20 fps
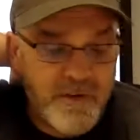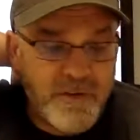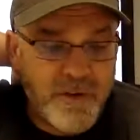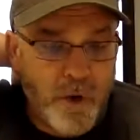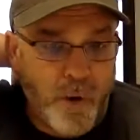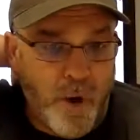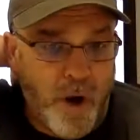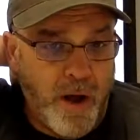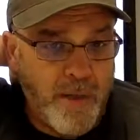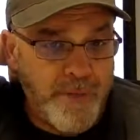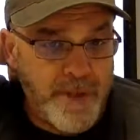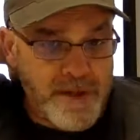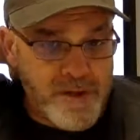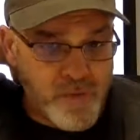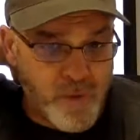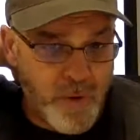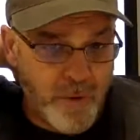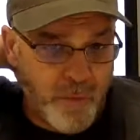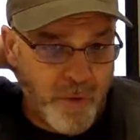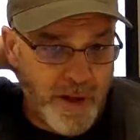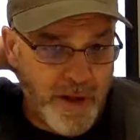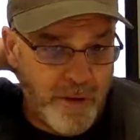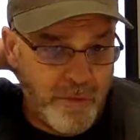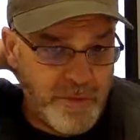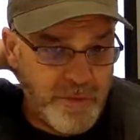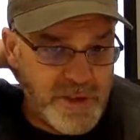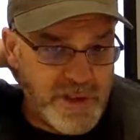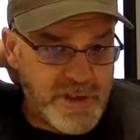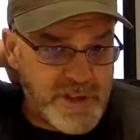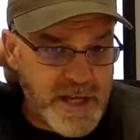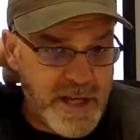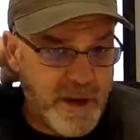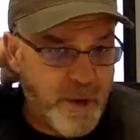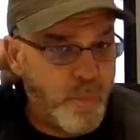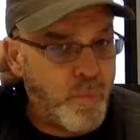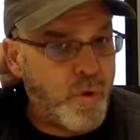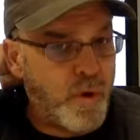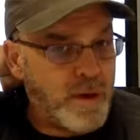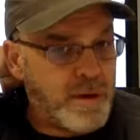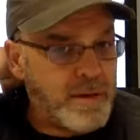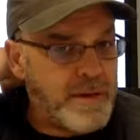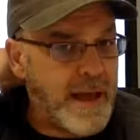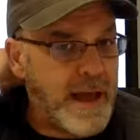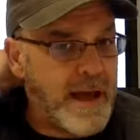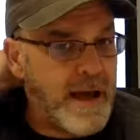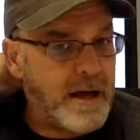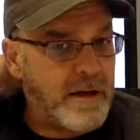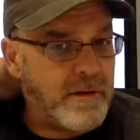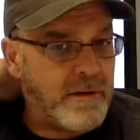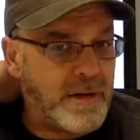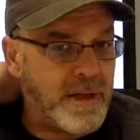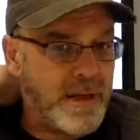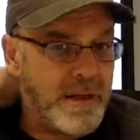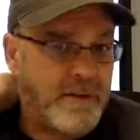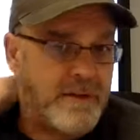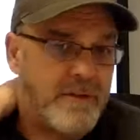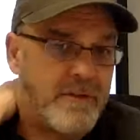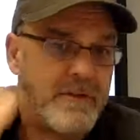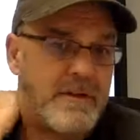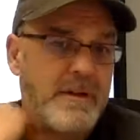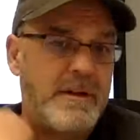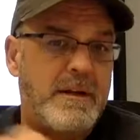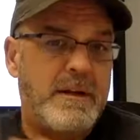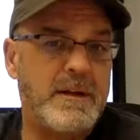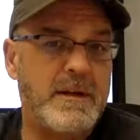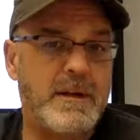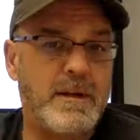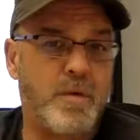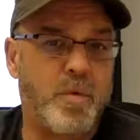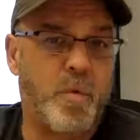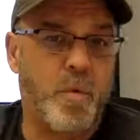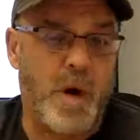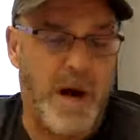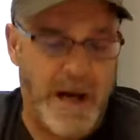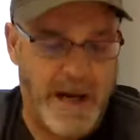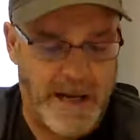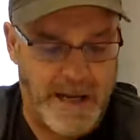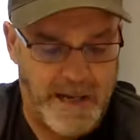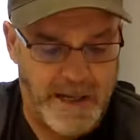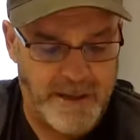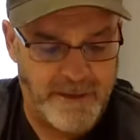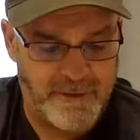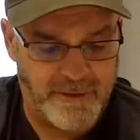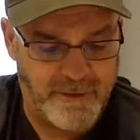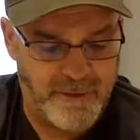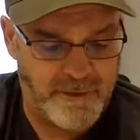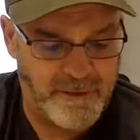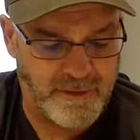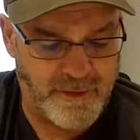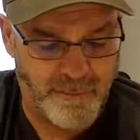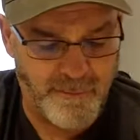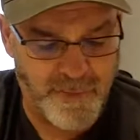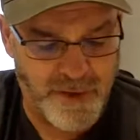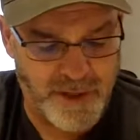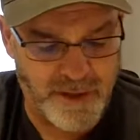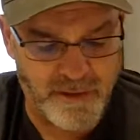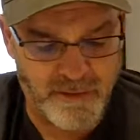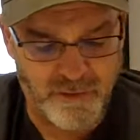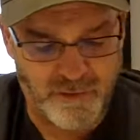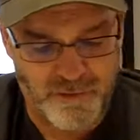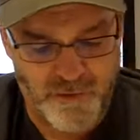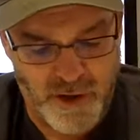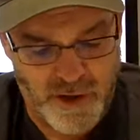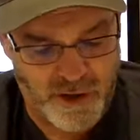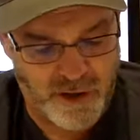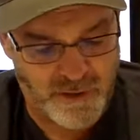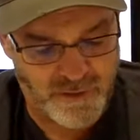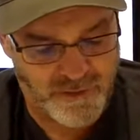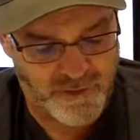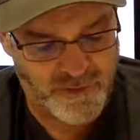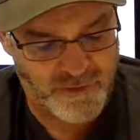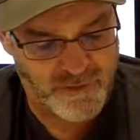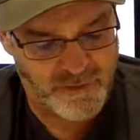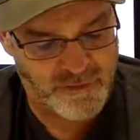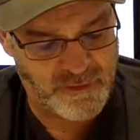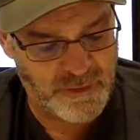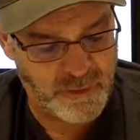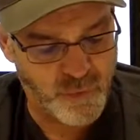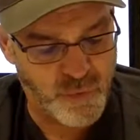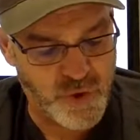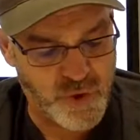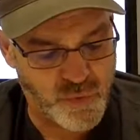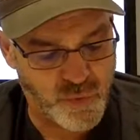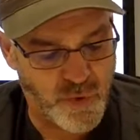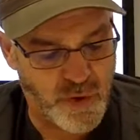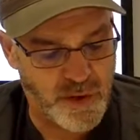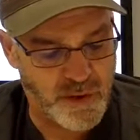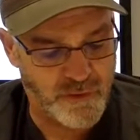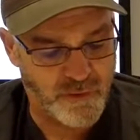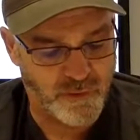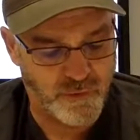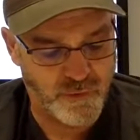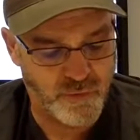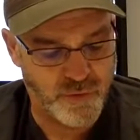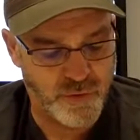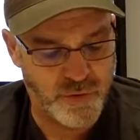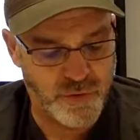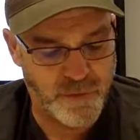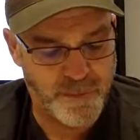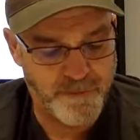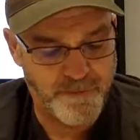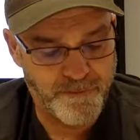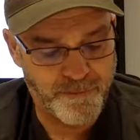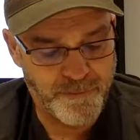So on this one, why don't we just kind of work down and see why something is false and see which one is true.